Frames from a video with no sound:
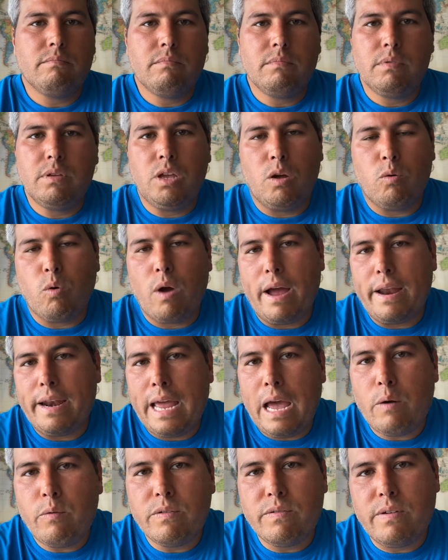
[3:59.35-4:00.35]
you know right
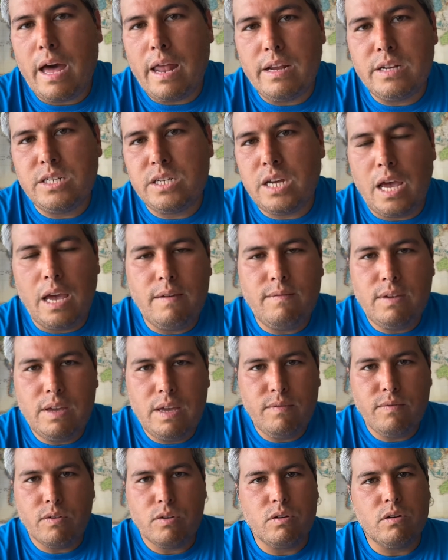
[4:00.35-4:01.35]
now we've got a
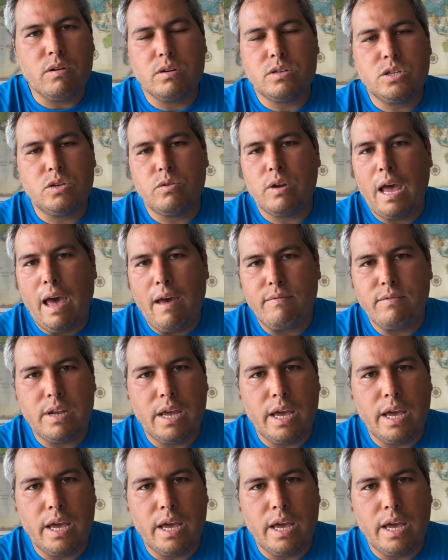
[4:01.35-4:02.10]
JV for two and a half